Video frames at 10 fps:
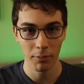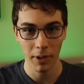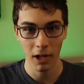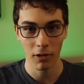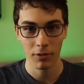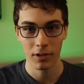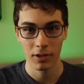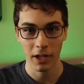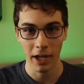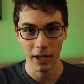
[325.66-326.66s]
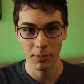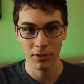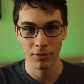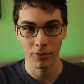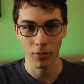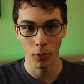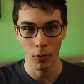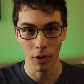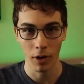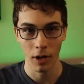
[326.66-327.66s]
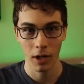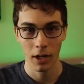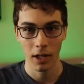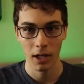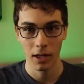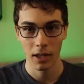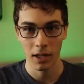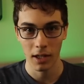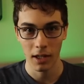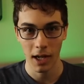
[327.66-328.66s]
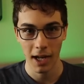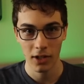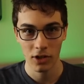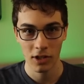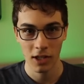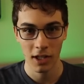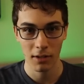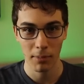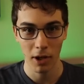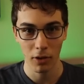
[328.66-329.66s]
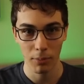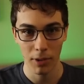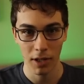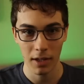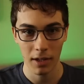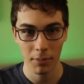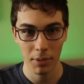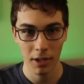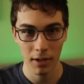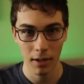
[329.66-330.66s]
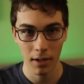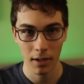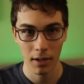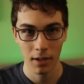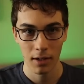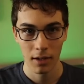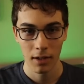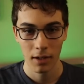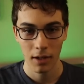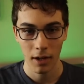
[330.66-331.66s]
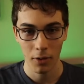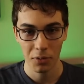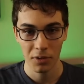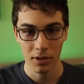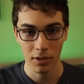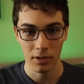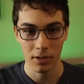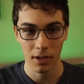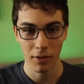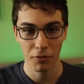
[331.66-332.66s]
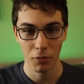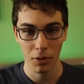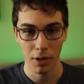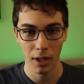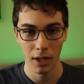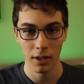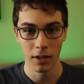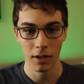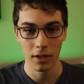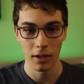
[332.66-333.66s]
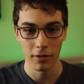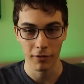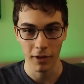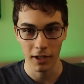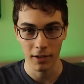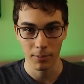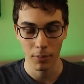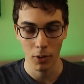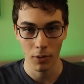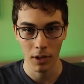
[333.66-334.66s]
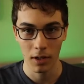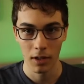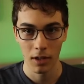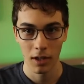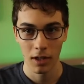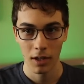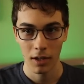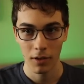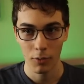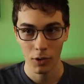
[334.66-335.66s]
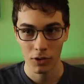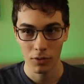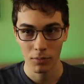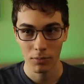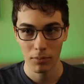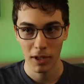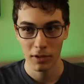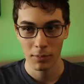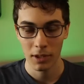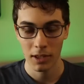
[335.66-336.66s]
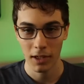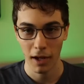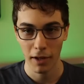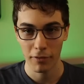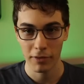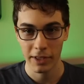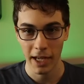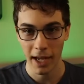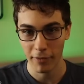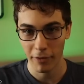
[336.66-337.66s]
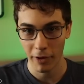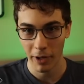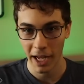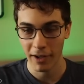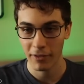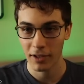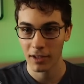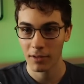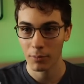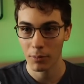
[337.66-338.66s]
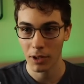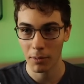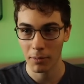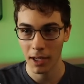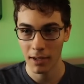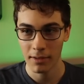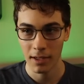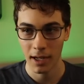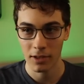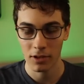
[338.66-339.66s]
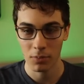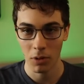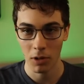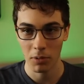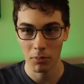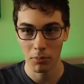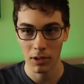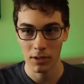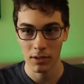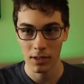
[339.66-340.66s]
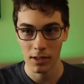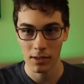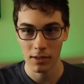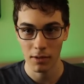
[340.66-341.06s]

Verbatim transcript: about types for in the HTML bit up here. I only saw stuff within the defined component, which makes me kind of sad if they don't have it, but I'm guessing I just probably missed it